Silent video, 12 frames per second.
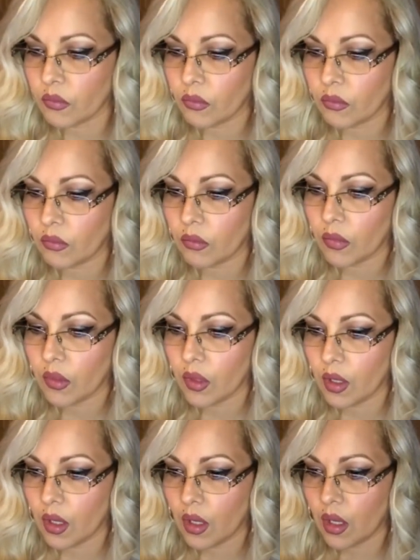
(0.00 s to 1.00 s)
And
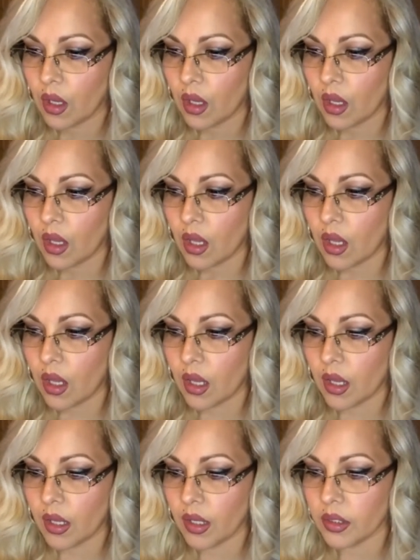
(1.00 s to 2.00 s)

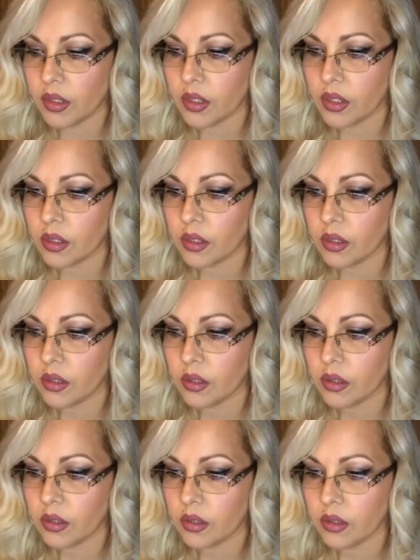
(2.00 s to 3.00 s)
I did some
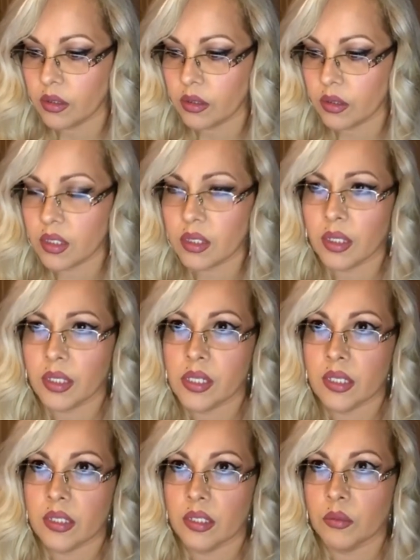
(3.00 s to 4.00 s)
research and looked
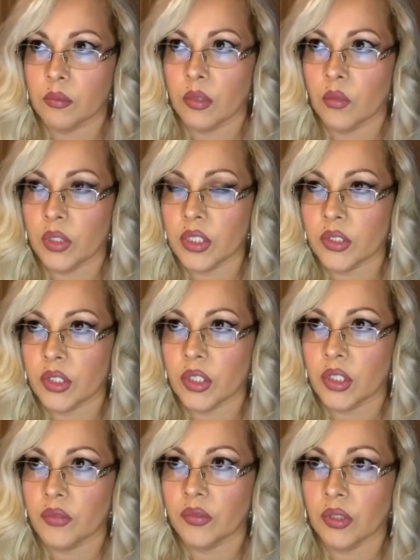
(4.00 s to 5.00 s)
at
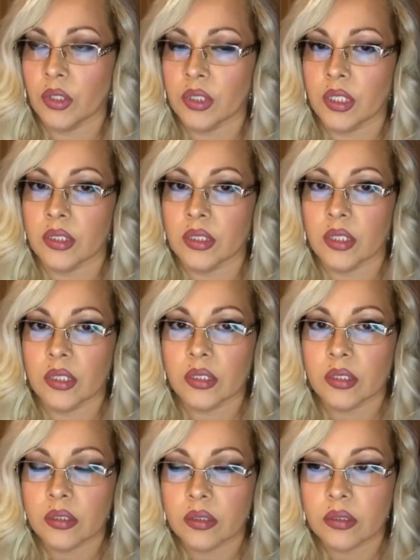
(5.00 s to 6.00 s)
in the library
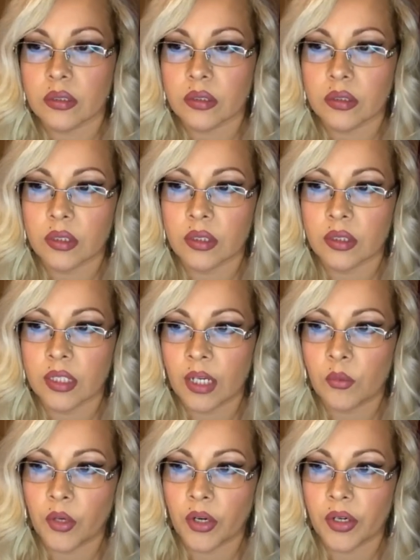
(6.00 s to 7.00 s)
in
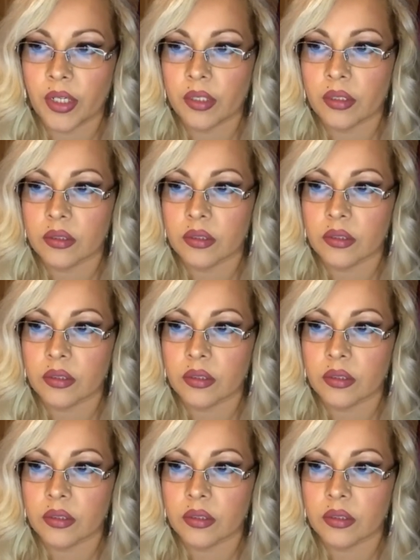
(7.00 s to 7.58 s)
that town